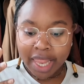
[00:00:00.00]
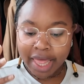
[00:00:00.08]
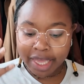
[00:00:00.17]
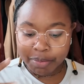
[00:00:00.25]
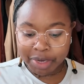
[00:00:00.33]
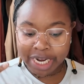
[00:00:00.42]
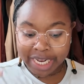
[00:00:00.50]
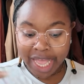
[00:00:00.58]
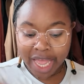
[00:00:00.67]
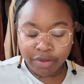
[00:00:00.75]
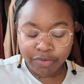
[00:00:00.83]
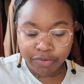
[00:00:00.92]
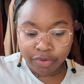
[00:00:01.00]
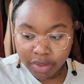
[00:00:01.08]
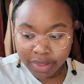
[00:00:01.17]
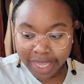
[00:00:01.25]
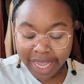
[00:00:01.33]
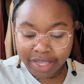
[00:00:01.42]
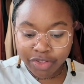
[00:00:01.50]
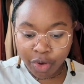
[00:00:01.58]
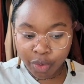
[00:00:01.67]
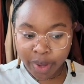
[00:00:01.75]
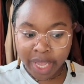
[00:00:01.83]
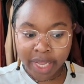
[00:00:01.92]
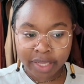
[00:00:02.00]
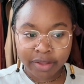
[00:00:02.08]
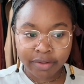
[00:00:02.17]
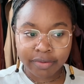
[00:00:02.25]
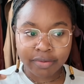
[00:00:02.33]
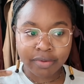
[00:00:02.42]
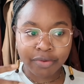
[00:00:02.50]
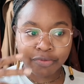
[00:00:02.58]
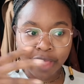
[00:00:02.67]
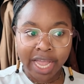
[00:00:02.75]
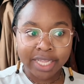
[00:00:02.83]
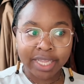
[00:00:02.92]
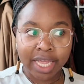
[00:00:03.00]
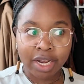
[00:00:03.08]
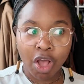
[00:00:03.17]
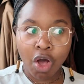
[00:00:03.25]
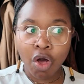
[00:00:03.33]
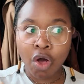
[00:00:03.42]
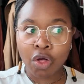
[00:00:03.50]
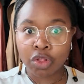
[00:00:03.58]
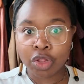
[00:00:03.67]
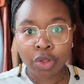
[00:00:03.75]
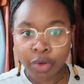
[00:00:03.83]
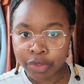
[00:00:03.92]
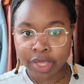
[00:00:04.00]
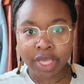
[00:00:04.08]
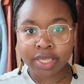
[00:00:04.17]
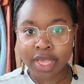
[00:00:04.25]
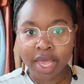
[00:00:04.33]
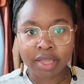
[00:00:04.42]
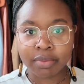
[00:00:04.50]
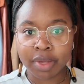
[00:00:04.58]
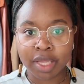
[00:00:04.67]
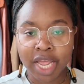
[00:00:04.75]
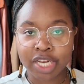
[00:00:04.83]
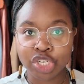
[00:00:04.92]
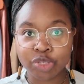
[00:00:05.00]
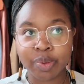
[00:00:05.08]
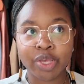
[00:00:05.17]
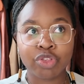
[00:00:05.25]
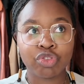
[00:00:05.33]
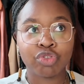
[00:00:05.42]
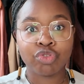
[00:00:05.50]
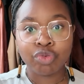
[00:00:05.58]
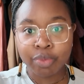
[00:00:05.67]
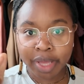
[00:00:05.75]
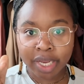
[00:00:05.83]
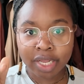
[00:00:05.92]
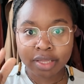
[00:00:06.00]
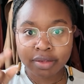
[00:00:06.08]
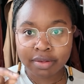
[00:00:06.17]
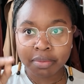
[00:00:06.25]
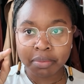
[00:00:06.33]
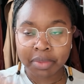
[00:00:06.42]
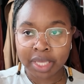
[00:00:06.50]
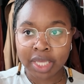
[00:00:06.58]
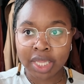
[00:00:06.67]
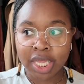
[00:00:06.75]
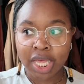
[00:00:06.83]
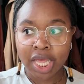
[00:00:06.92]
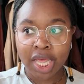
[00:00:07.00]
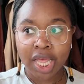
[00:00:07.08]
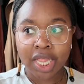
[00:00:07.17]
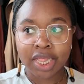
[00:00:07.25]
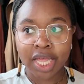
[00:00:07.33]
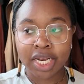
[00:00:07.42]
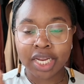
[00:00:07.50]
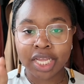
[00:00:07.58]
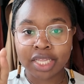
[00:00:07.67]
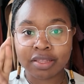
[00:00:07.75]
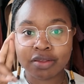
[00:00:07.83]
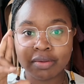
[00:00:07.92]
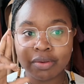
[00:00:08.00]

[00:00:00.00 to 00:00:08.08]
Like, but it kind of takes away the fact that all clothing is handmade. And just because you made it doesn't mean that it